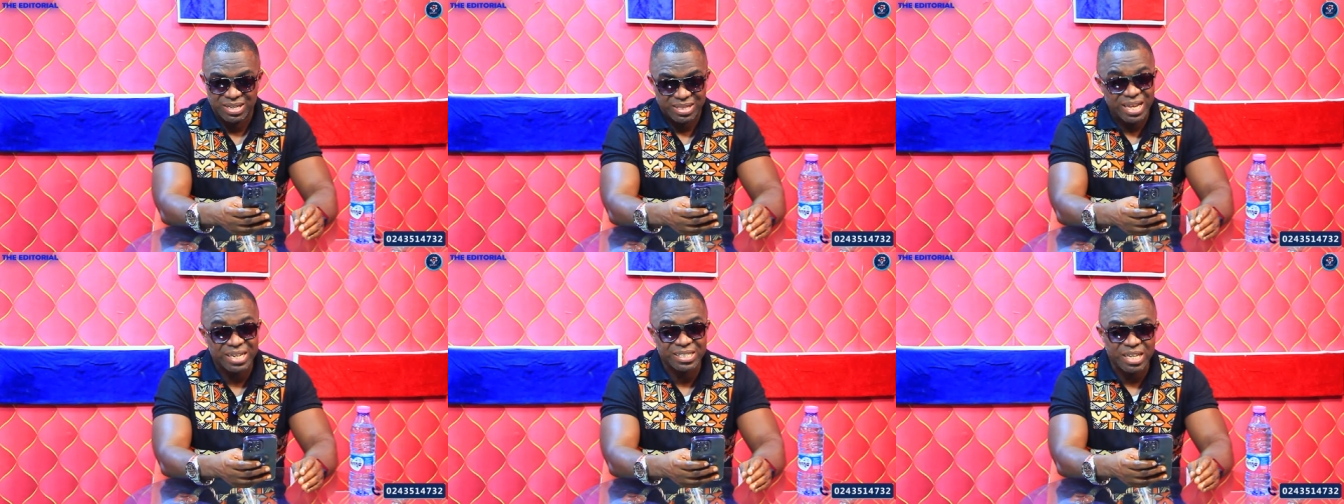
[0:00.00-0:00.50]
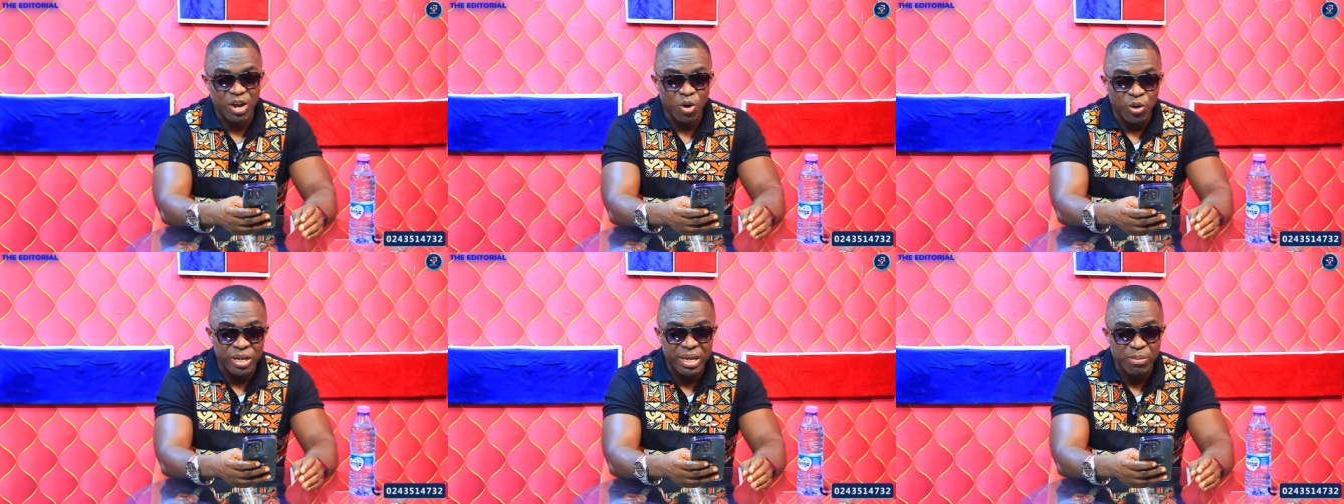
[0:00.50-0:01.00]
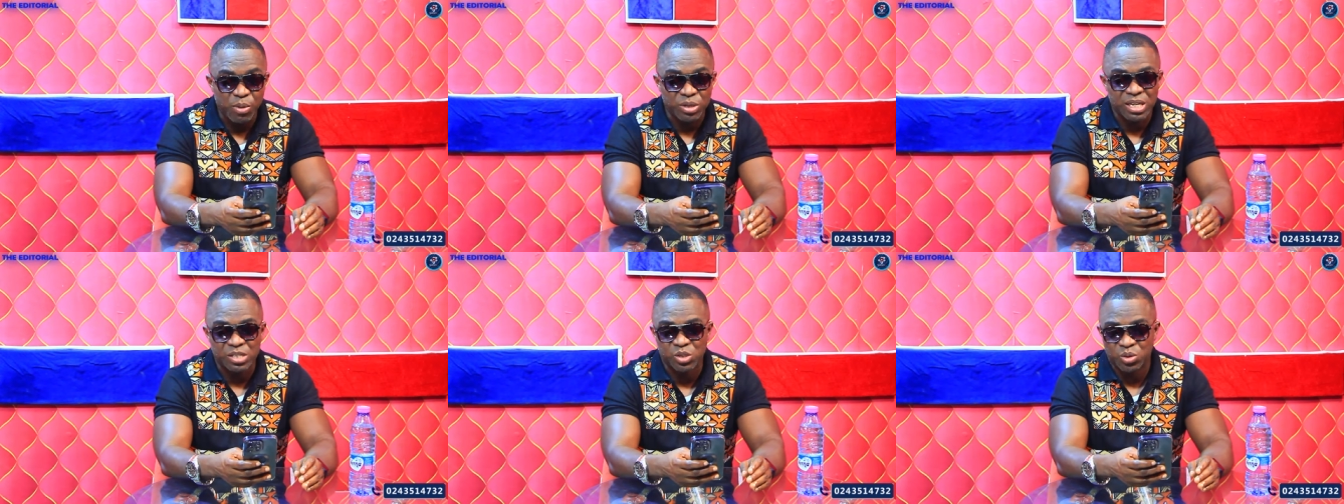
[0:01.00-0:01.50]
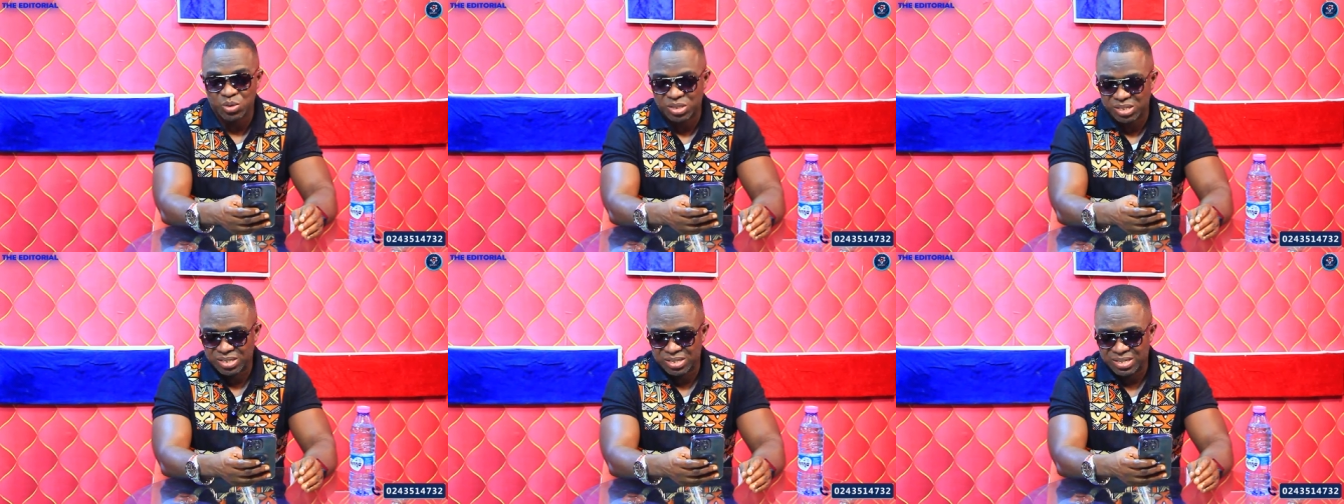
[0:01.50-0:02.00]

That is the OK Boxer Shorts.